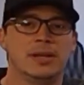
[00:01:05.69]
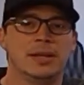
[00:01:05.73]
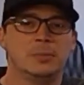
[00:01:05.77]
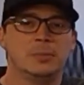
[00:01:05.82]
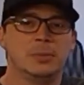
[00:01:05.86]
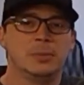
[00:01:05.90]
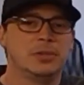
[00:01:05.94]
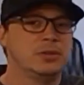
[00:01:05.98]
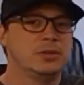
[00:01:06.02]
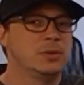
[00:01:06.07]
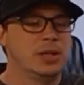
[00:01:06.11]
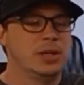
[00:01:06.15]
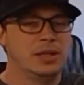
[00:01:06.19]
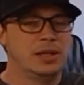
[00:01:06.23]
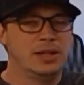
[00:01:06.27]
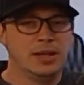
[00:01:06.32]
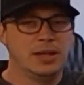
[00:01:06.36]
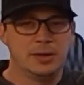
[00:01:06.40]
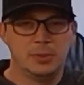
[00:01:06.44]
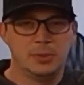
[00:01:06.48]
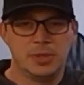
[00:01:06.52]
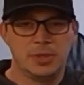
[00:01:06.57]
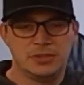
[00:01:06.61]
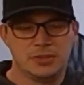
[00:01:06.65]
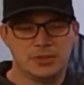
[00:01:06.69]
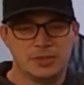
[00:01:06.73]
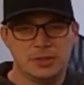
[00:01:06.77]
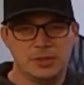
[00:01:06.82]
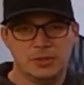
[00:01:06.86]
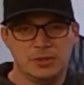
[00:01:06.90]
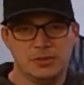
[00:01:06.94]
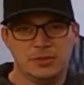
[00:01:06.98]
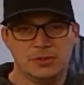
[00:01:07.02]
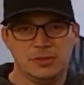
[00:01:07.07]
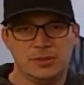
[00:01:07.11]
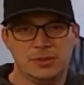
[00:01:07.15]
I'd been doing a lot of
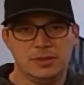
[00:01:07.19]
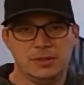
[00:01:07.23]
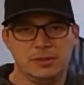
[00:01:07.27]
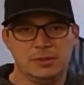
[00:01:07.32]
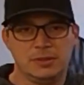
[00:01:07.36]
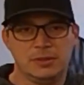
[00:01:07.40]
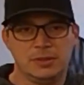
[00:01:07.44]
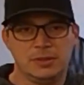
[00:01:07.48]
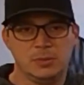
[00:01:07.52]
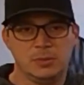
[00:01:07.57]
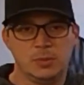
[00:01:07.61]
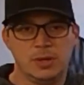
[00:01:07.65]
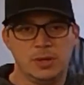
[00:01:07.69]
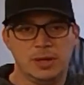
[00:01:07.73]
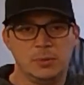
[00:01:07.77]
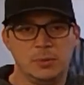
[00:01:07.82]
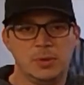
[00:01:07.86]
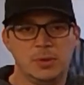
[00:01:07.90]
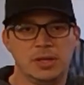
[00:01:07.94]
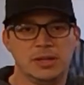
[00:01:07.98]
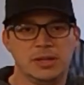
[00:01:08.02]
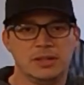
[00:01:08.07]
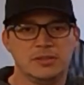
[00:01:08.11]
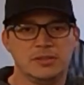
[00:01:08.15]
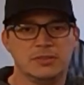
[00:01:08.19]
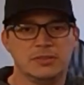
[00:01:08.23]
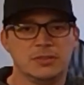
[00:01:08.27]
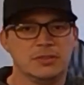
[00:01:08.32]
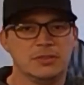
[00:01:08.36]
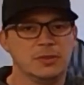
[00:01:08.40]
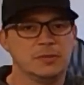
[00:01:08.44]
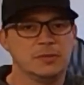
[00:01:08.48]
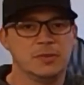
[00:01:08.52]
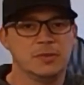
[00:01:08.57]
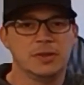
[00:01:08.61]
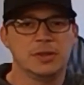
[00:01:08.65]
research on, on what I wanted. It's
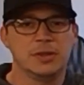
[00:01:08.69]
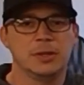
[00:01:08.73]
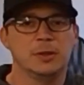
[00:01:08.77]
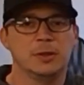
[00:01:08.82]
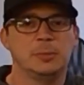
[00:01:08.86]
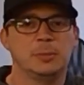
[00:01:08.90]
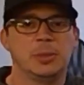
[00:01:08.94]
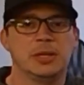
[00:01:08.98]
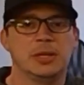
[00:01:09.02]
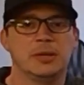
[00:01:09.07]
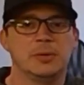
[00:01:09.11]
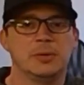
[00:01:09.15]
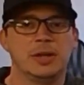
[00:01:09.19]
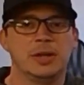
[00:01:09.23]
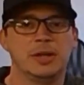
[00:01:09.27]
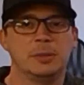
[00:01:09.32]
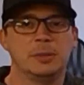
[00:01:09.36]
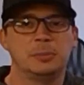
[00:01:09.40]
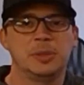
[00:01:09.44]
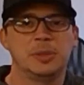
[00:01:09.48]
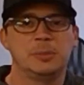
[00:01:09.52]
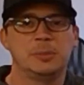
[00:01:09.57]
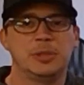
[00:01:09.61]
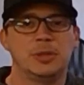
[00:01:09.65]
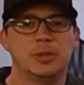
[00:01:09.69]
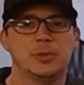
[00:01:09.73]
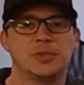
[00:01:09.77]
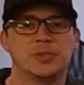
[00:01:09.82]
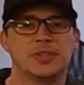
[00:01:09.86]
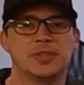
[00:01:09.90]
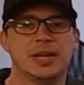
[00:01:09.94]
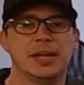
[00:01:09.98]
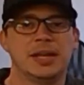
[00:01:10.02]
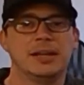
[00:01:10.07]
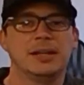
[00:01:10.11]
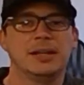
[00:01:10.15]
so fun to go play around on
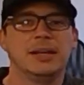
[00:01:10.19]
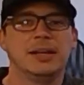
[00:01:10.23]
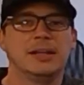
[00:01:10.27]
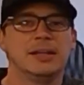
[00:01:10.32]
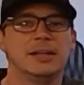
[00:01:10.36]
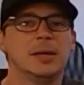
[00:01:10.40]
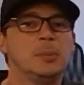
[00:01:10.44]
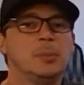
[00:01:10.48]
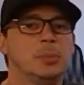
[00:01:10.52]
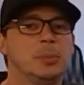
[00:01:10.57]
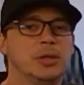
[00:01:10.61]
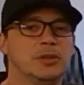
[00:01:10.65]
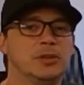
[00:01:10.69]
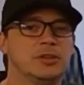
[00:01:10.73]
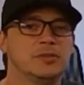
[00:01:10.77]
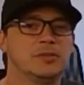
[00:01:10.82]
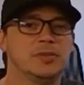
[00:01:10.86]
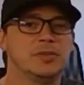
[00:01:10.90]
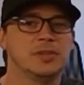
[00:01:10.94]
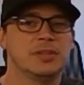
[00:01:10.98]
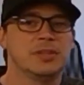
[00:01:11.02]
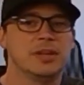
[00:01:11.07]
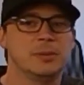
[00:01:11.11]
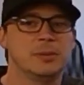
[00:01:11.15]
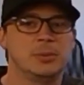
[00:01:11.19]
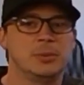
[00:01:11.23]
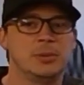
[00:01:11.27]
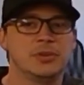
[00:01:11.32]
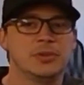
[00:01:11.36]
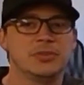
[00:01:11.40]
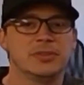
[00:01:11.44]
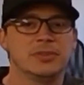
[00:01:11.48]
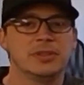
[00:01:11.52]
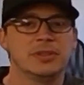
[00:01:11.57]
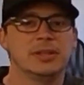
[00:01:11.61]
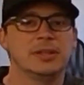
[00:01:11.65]
BBO's site and build different
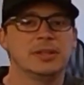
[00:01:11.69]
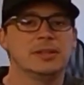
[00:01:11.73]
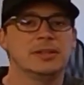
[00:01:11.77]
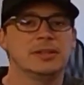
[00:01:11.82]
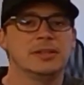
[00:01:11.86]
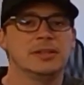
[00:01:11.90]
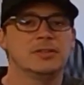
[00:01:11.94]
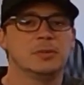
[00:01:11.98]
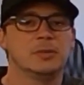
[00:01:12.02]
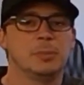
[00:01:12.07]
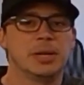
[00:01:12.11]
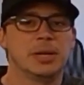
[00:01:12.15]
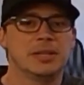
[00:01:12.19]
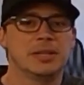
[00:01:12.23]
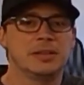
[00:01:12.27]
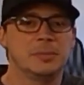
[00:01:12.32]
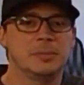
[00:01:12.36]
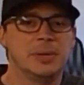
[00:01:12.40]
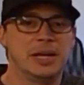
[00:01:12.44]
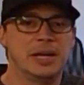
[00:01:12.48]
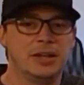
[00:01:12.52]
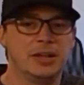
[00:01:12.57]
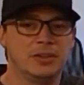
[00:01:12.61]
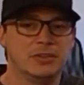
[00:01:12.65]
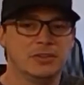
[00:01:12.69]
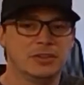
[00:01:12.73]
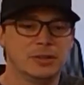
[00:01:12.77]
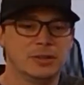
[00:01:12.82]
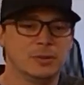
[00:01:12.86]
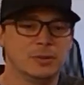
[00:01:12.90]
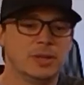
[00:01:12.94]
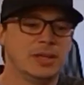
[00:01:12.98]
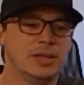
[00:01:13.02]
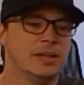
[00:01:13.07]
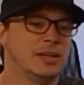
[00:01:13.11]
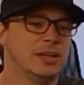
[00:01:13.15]
tables and, and spec them out.
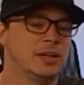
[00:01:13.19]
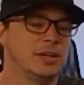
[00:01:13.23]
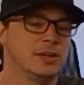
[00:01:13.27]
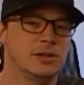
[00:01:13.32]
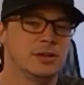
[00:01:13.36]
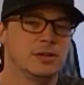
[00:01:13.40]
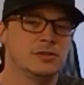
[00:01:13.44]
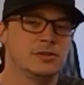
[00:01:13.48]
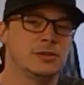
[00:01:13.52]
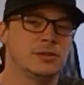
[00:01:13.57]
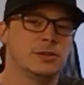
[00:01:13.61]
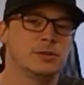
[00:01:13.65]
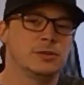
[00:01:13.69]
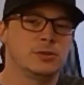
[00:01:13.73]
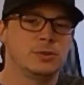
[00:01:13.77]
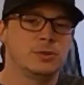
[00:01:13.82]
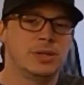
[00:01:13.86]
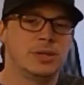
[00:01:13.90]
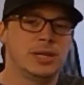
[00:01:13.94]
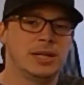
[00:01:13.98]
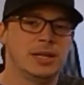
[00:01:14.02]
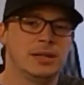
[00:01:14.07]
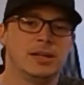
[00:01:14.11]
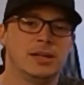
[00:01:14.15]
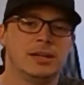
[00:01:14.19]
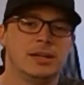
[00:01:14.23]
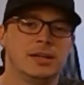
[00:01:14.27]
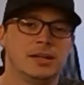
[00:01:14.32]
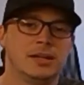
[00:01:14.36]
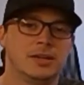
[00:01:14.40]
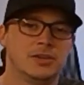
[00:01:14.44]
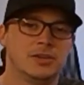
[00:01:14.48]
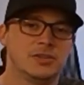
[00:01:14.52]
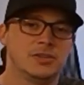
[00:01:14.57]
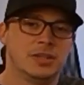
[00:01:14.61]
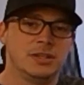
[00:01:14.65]
So I encourage you to go do that.
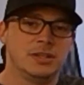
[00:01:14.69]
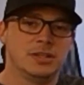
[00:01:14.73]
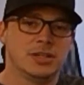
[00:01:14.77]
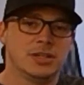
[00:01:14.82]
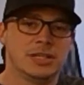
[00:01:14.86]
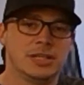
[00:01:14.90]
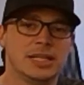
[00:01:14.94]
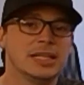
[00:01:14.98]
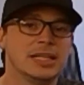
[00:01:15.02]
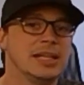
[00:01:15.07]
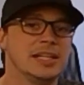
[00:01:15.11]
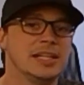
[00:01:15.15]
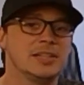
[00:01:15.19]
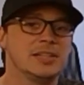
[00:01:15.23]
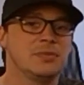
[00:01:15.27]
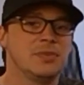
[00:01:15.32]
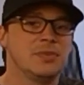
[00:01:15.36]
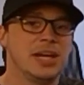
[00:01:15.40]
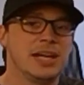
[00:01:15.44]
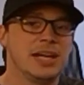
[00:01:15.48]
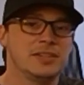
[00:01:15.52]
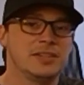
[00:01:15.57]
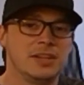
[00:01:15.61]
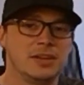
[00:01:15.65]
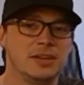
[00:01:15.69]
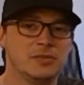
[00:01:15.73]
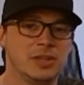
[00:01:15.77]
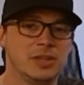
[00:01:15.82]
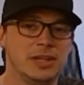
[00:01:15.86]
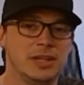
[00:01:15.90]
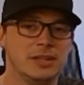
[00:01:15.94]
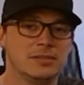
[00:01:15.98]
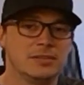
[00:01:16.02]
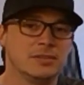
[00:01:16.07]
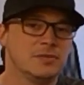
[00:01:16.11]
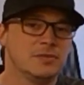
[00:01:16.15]
I understand you're going to get lots of ads after
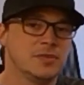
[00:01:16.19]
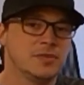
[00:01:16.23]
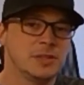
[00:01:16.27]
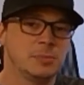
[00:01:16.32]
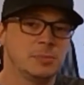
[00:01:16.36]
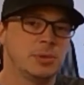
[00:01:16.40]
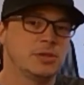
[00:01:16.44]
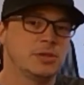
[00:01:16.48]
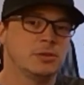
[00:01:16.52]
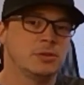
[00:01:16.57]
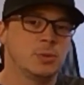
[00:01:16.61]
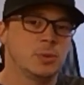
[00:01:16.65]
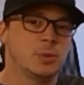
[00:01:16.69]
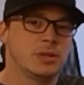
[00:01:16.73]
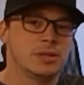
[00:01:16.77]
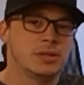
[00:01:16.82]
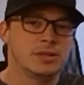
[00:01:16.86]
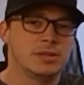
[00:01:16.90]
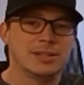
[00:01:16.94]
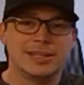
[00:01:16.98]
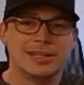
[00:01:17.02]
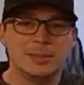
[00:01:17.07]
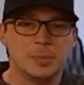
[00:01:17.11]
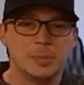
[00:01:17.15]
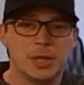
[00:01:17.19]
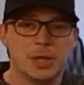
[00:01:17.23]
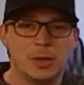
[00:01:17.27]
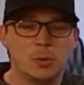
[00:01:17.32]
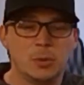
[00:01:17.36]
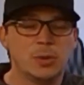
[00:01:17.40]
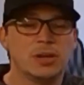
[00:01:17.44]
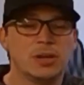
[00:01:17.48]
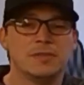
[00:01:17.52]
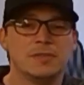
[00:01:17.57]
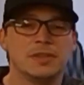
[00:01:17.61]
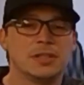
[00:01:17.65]
that on Facebook, Twitter,
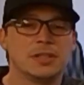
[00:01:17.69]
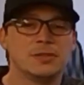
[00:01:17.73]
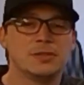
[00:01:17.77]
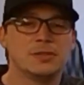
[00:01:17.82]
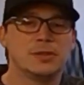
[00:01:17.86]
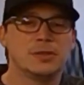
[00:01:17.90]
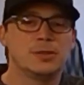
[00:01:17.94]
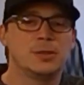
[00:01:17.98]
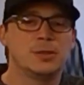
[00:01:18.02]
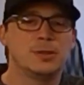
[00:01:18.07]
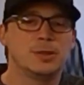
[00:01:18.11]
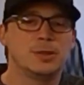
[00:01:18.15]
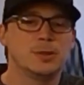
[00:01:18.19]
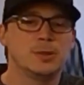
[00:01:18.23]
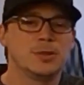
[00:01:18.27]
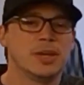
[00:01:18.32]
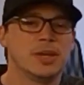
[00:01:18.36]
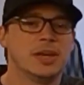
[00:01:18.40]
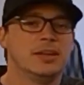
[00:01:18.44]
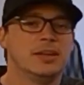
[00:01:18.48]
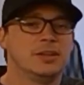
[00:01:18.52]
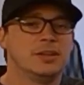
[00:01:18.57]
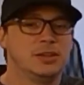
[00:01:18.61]
email, whatever it is that you use.